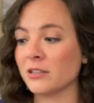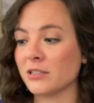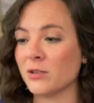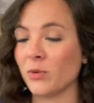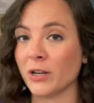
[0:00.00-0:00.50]

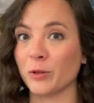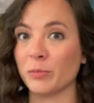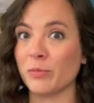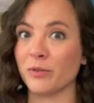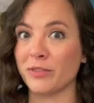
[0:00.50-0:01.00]
see what other
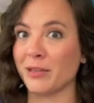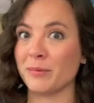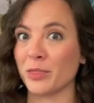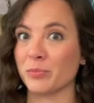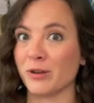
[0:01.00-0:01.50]
people think
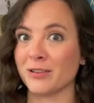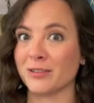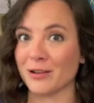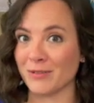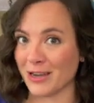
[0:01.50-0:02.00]
about the products I
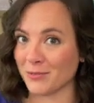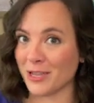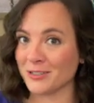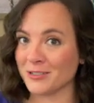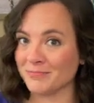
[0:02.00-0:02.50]
recommend.